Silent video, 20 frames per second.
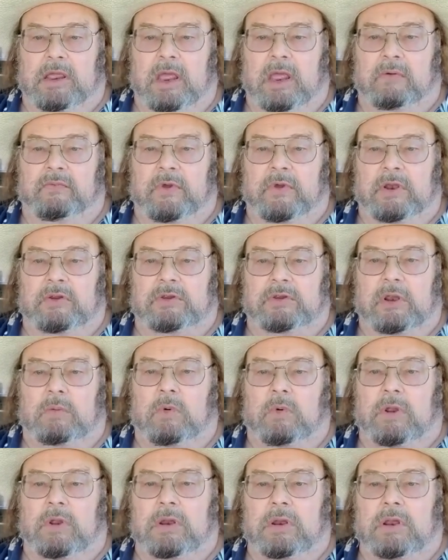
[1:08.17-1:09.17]
can't finish it,
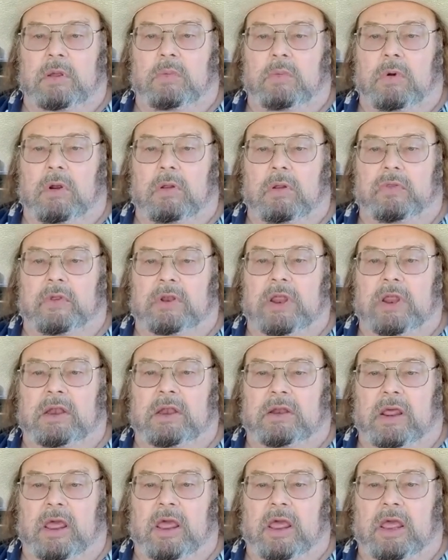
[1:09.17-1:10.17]
what is it worth at that
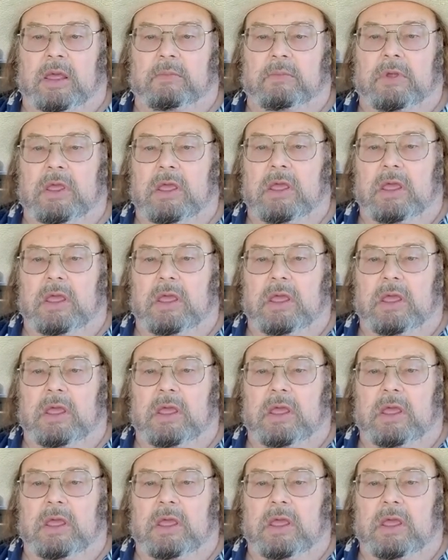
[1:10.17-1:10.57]
time?